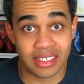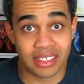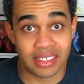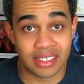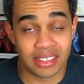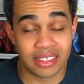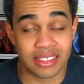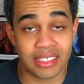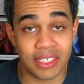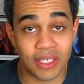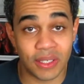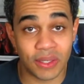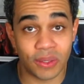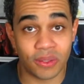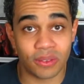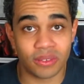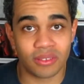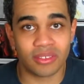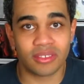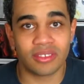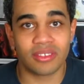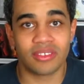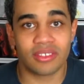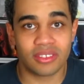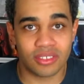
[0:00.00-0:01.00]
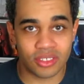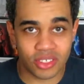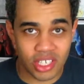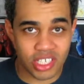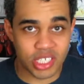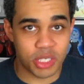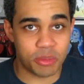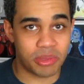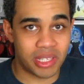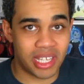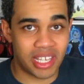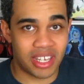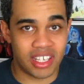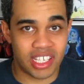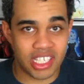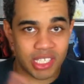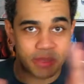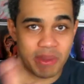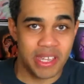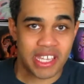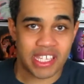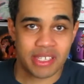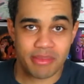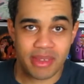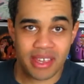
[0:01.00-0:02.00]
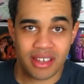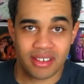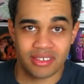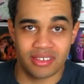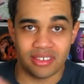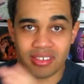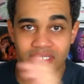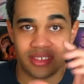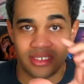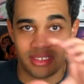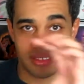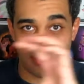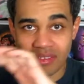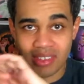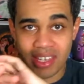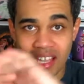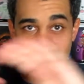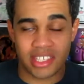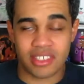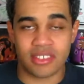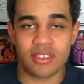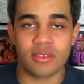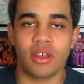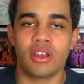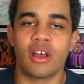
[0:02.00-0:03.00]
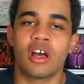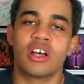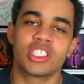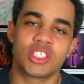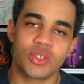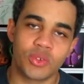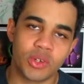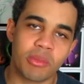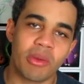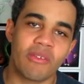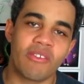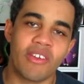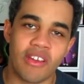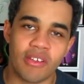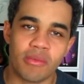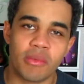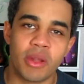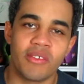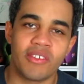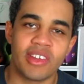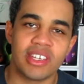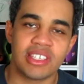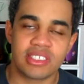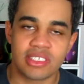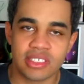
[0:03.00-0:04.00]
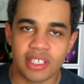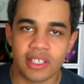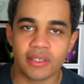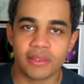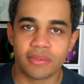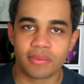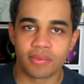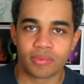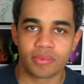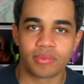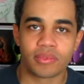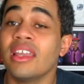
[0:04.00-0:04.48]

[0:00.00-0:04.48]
So, Treasure Planet, Space Mountain, that's also one of my favorite movies, so.